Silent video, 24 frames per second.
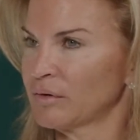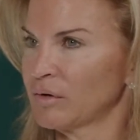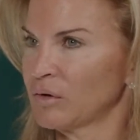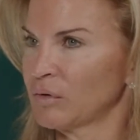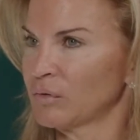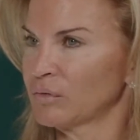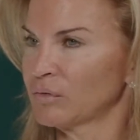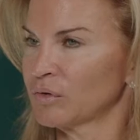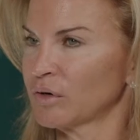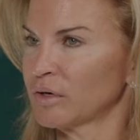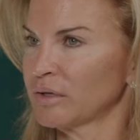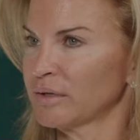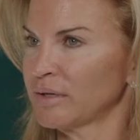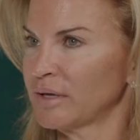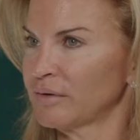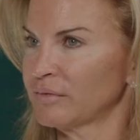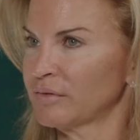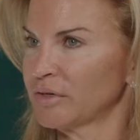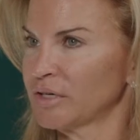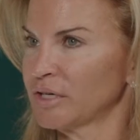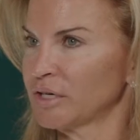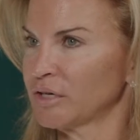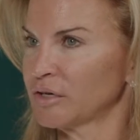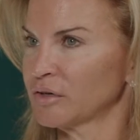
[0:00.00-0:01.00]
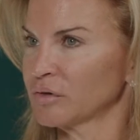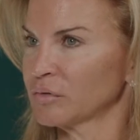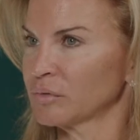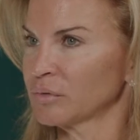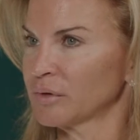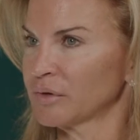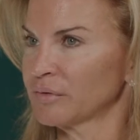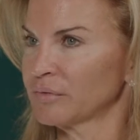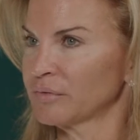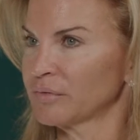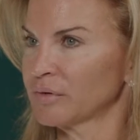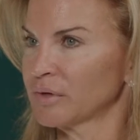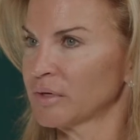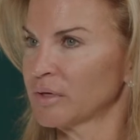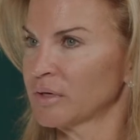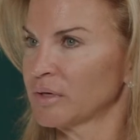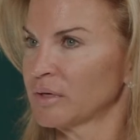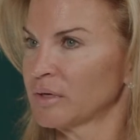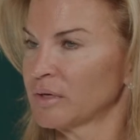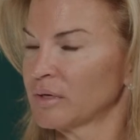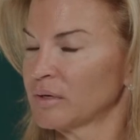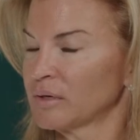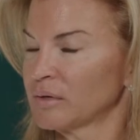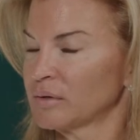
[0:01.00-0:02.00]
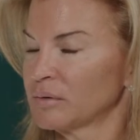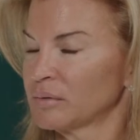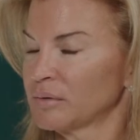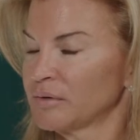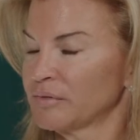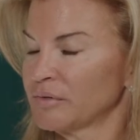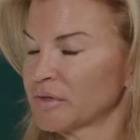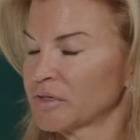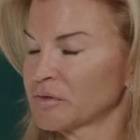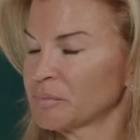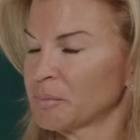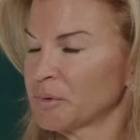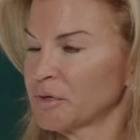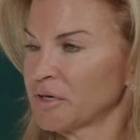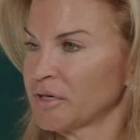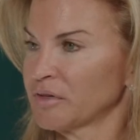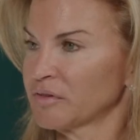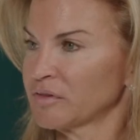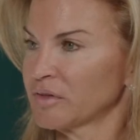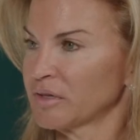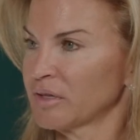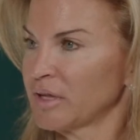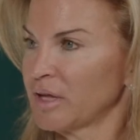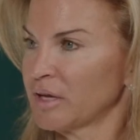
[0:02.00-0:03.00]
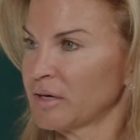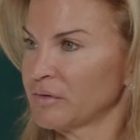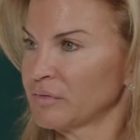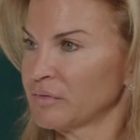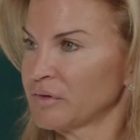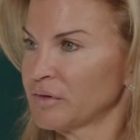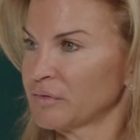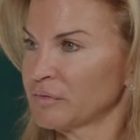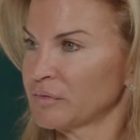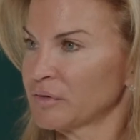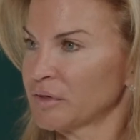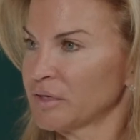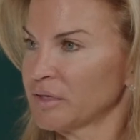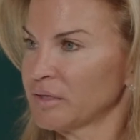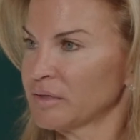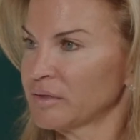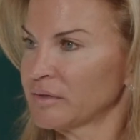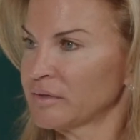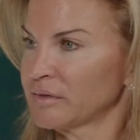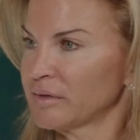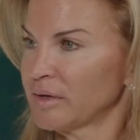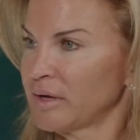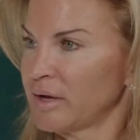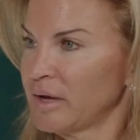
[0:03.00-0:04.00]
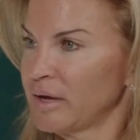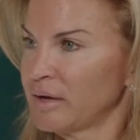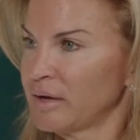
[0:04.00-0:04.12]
Over 11 years, we've experienced a lot of different